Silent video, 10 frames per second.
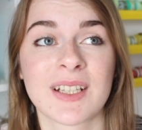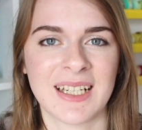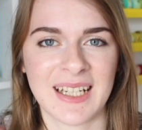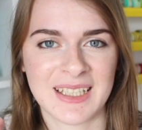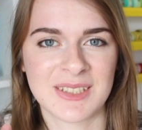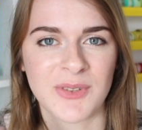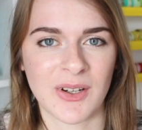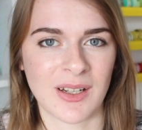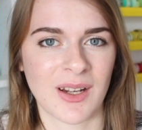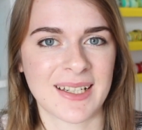then it is
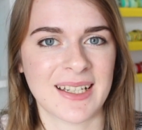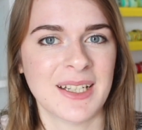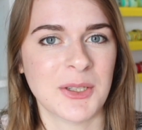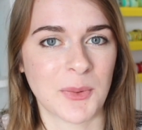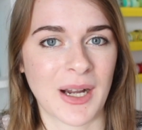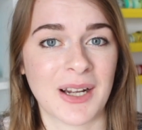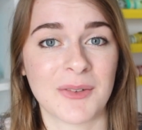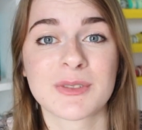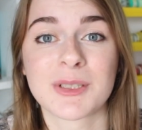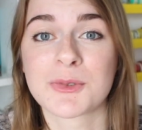very likely you'll
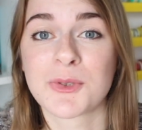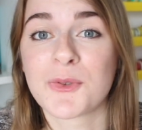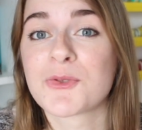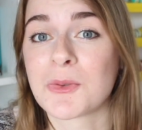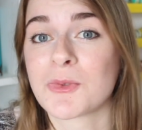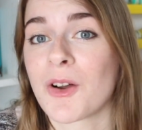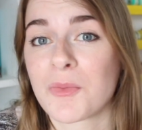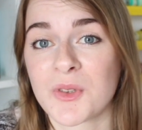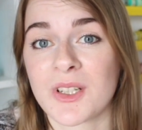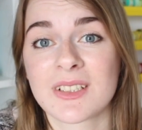have some sort of Trimcraft
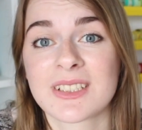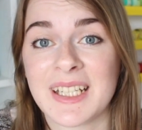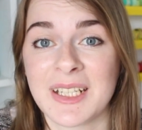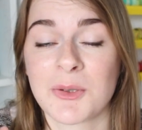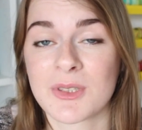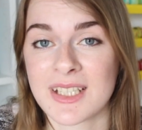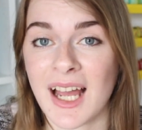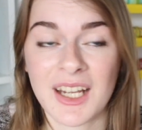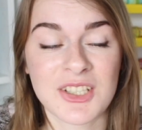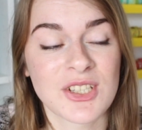products in your
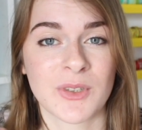stash.